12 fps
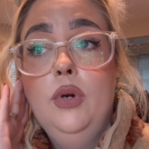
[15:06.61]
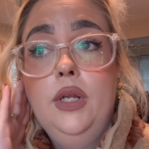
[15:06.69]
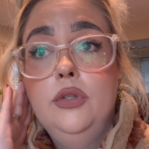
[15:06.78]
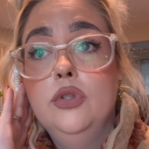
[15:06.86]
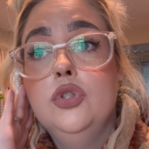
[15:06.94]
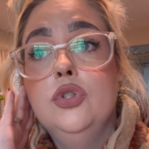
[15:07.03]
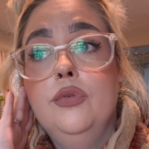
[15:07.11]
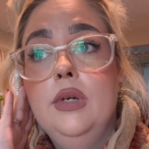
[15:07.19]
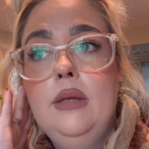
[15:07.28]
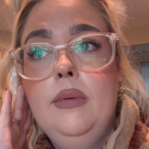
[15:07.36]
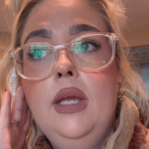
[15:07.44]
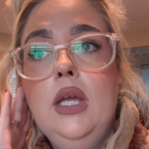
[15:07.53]
and they're
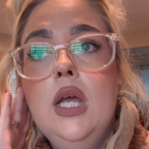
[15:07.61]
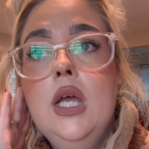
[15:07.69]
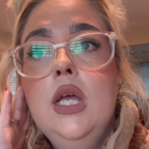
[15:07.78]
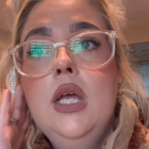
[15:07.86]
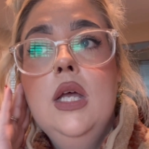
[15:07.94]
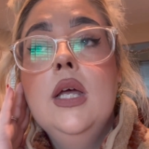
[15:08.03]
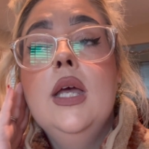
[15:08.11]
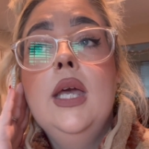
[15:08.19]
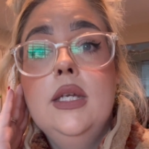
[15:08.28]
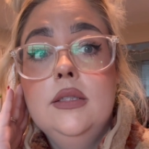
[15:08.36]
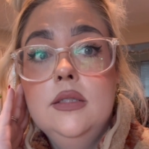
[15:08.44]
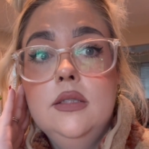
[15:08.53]
screaming,
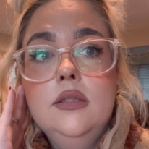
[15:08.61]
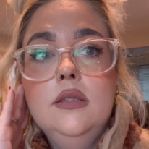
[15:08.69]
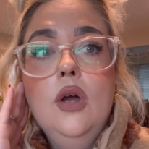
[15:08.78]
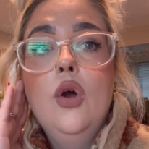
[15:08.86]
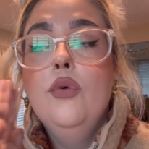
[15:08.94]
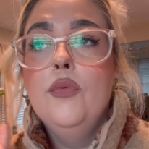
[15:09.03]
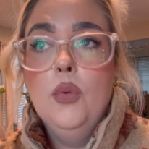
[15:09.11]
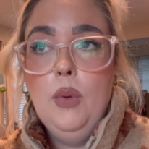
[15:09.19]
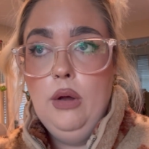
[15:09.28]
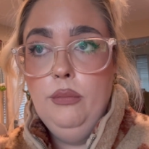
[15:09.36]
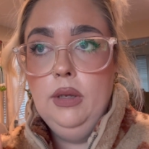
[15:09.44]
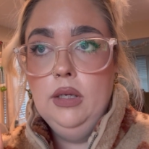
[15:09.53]
it's
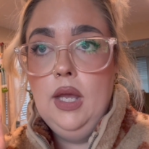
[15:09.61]
overwhelming.